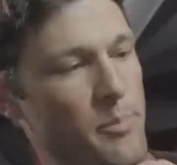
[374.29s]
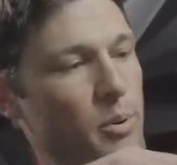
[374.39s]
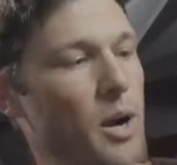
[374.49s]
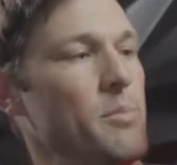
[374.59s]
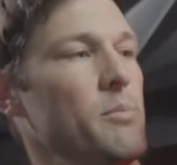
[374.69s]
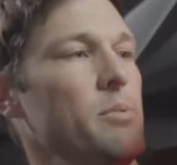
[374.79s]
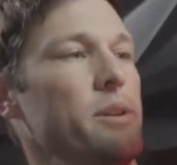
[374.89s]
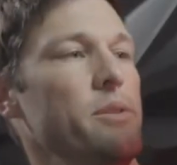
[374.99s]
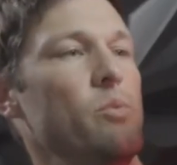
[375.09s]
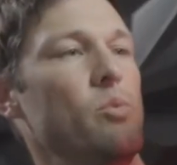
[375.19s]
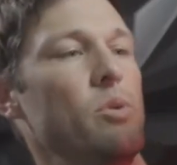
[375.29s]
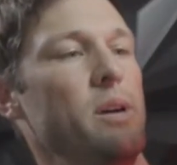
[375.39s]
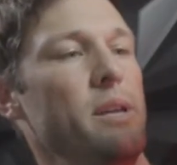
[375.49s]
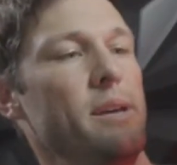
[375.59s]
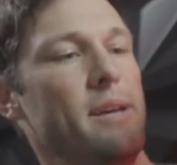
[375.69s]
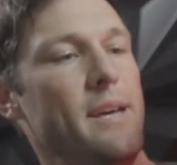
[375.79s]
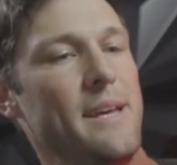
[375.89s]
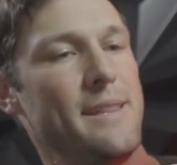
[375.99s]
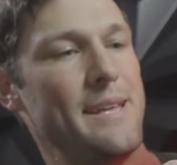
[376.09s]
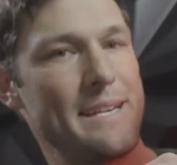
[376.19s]
Probably the one
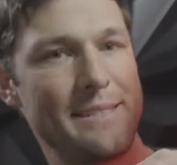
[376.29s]
that I